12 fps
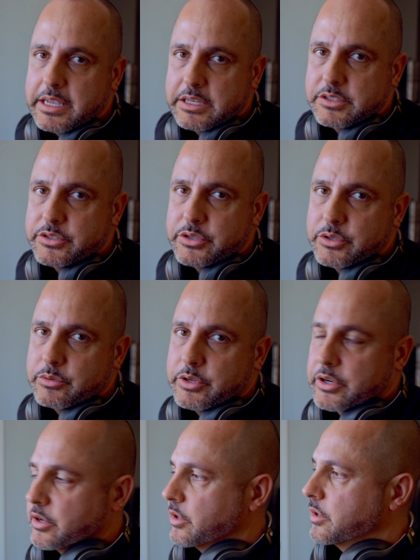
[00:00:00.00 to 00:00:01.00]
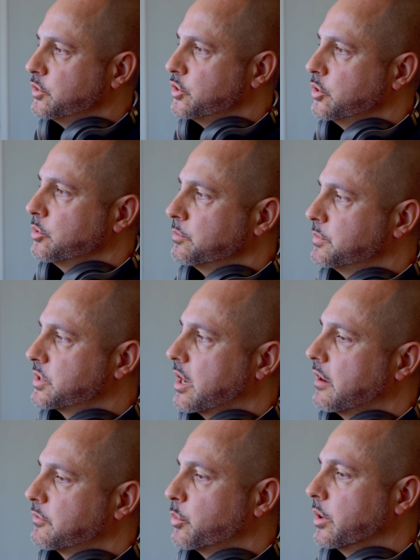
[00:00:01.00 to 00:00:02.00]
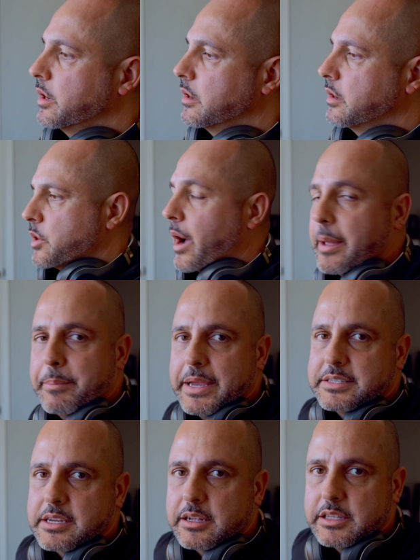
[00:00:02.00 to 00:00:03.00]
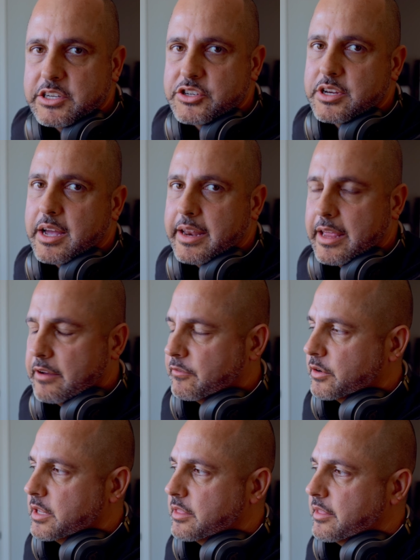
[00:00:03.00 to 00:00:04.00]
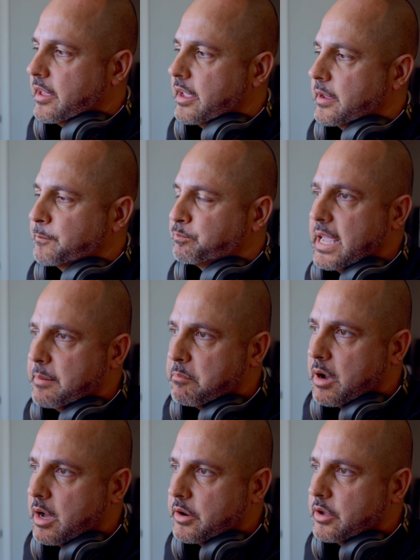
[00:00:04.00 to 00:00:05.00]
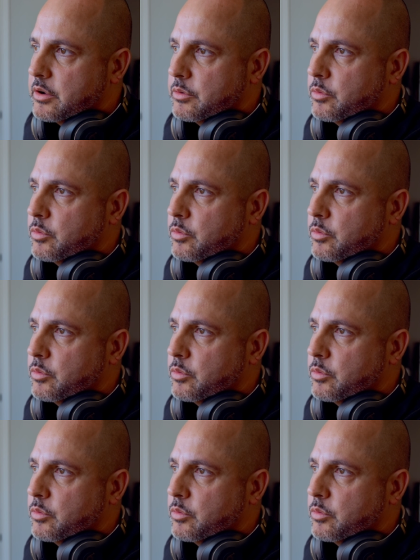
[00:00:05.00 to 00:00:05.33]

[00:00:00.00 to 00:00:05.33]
into your Zoom software. So I basically shot everything in mono,